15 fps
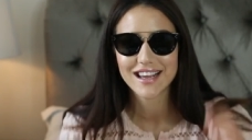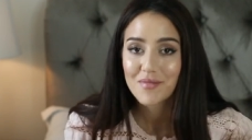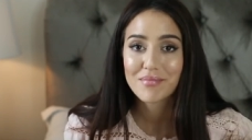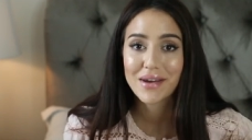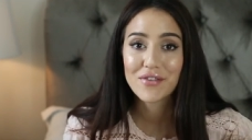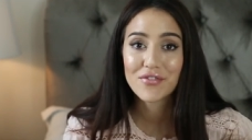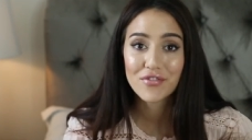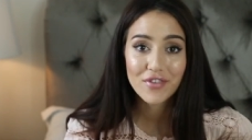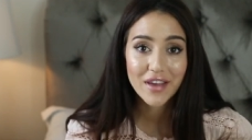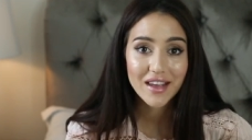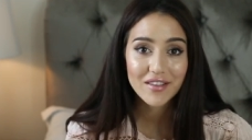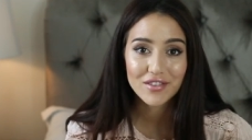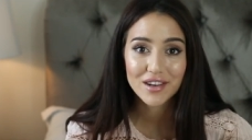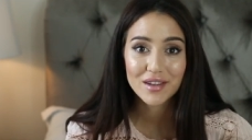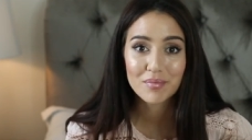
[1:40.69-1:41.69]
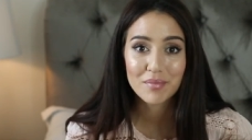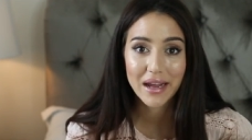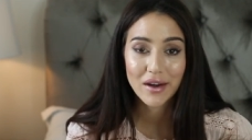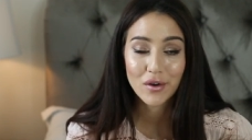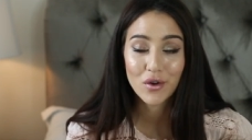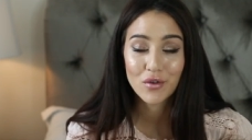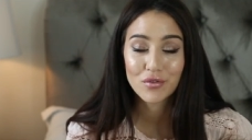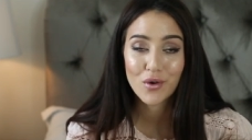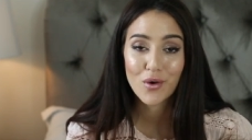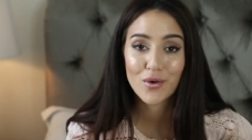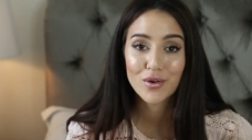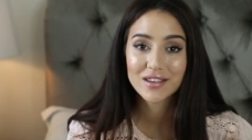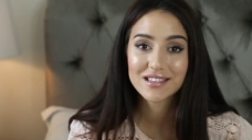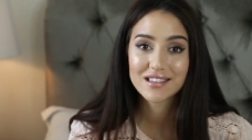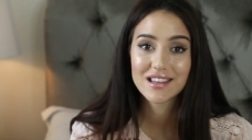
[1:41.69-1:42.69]
My favorite pair of
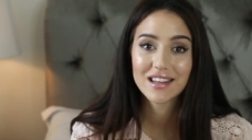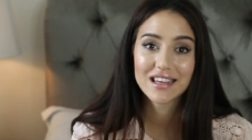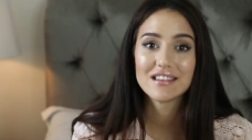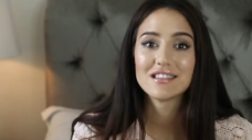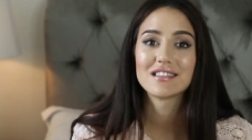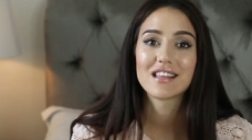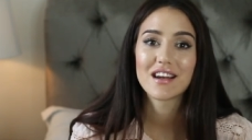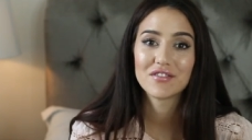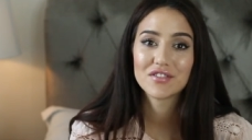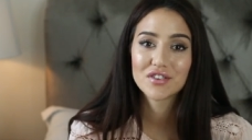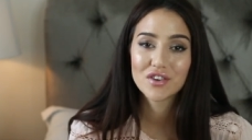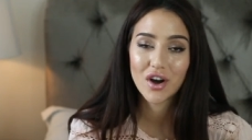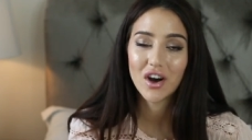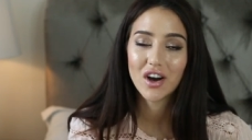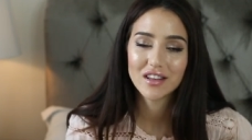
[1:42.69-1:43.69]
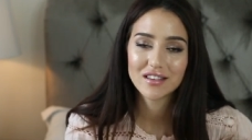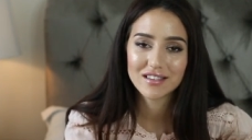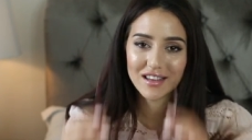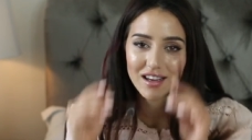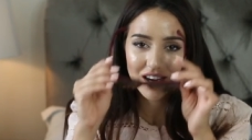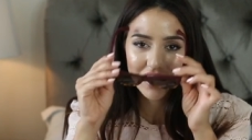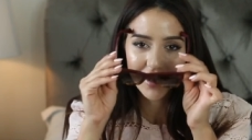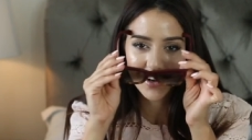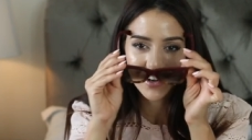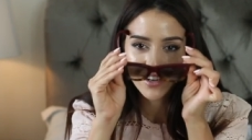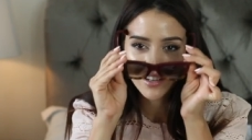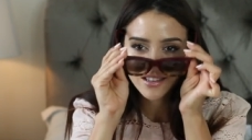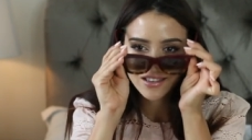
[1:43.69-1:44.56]
all the Celines that I've got are